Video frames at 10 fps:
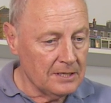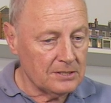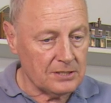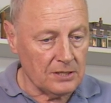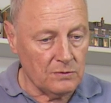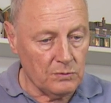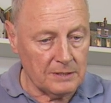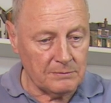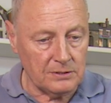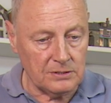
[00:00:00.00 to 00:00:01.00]
So what
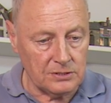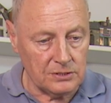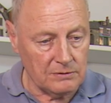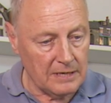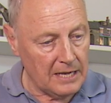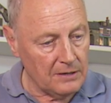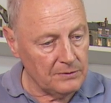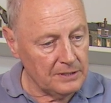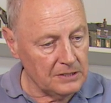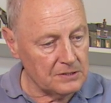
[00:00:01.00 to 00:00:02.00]
I'm going to do
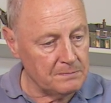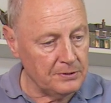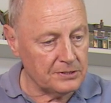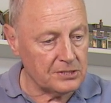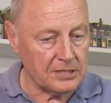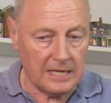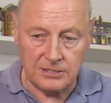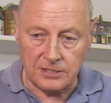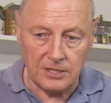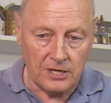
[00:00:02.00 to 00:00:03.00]
now is put
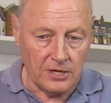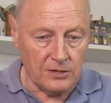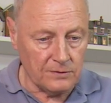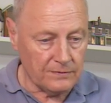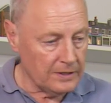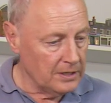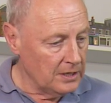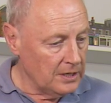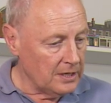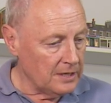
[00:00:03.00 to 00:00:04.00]
scatter over
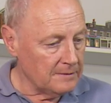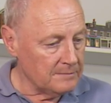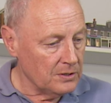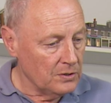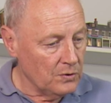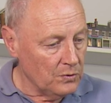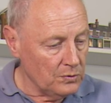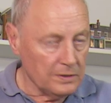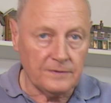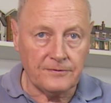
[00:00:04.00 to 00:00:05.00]
um,
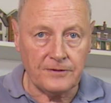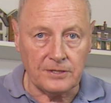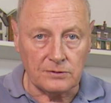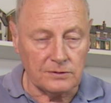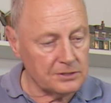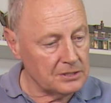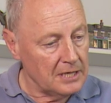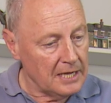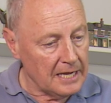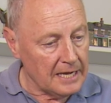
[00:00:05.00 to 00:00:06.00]
all the fields
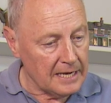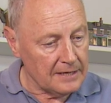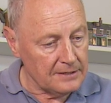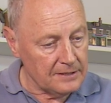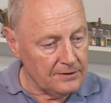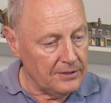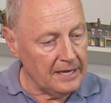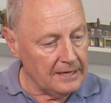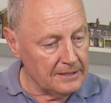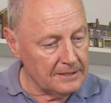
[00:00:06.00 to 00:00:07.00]
and
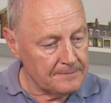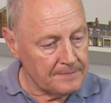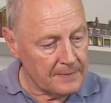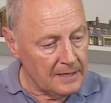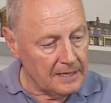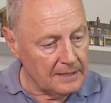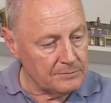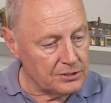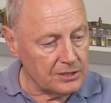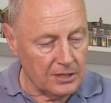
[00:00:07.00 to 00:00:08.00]
then
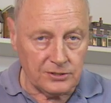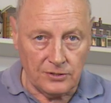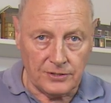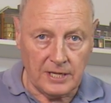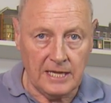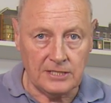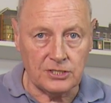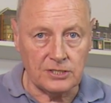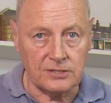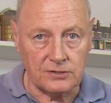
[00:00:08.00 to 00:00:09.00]
um, start on the
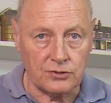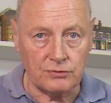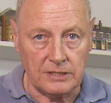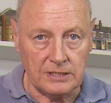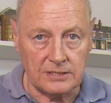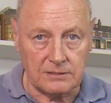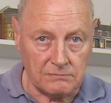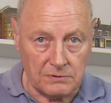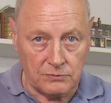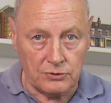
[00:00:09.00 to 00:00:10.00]
hedges and trees
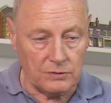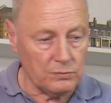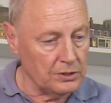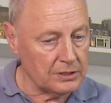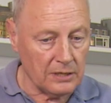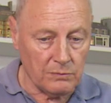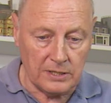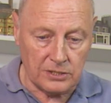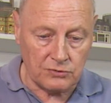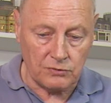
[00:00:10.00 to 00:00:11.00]
and try to work out
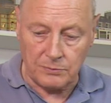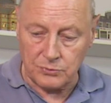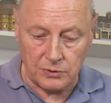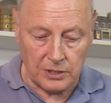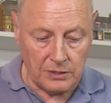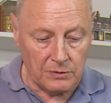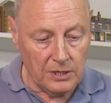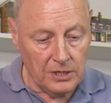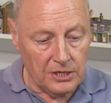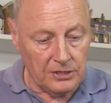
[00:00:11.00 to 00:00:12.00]
where the shrubs will go
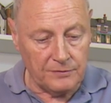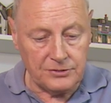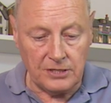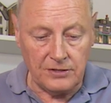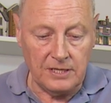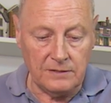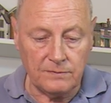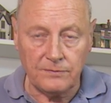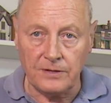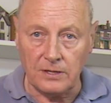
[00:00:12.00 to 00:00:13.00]
and obviously the
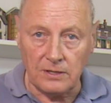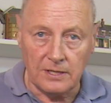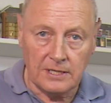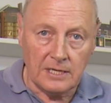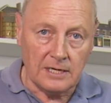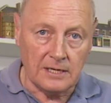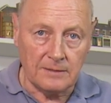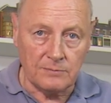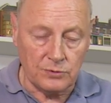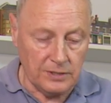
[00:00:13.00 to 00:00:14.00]
infill
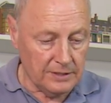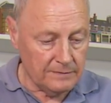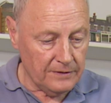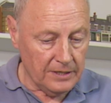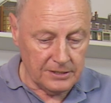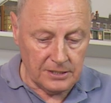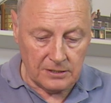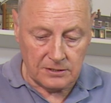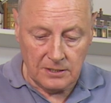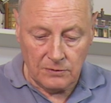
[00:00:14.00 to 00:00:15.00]
um, within the
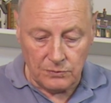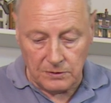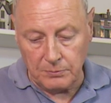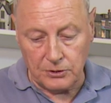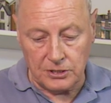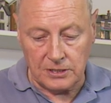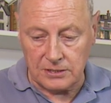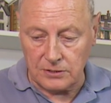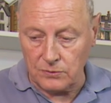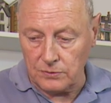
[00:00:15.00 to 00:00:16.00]
viaduct with
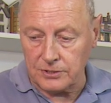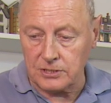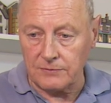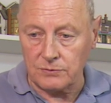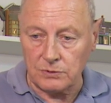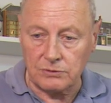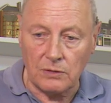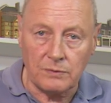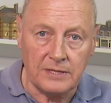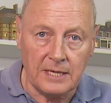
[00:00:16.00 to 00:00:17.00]
bushes and all the stuff that would
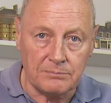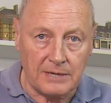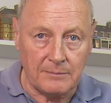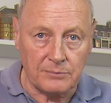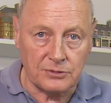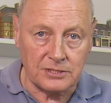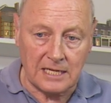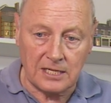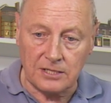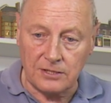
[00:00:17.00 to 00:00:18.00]
grow in there, brambles and
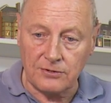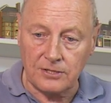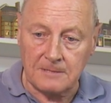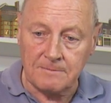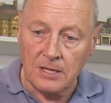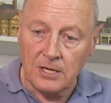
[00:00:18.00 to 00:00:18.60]
that kind of thing.